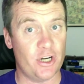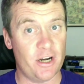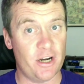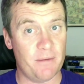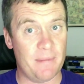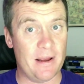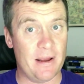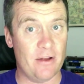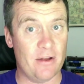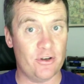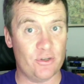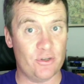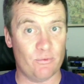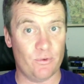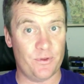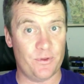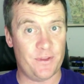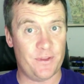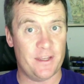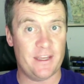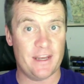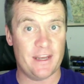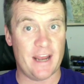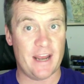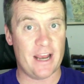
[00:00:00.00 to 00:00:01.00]
amount to what they
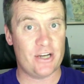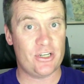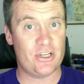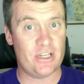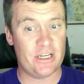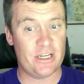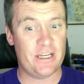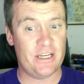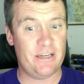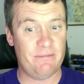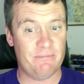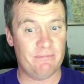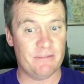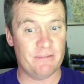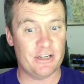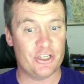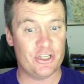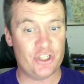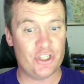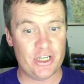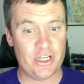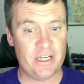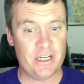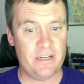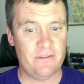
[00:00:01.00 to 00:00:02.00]
can actually
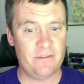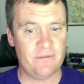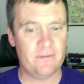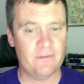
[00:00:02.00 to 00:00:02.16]
achieve,